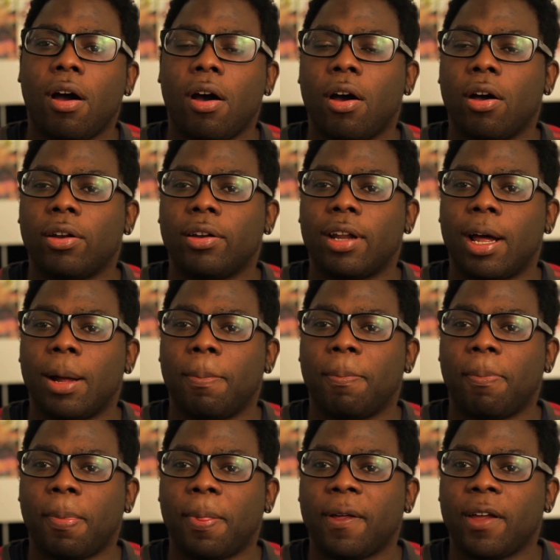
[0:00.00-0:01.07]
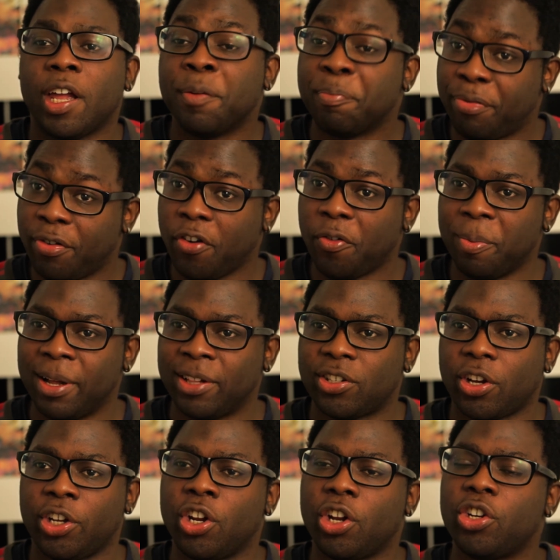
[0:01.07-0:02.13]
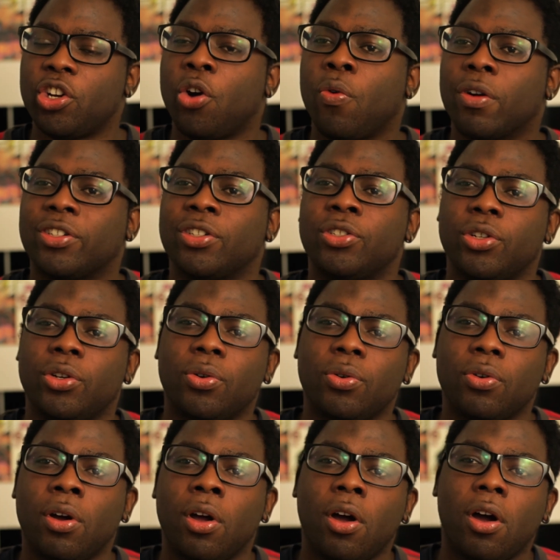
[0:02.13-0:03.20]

on improvement, or you don't know what to do,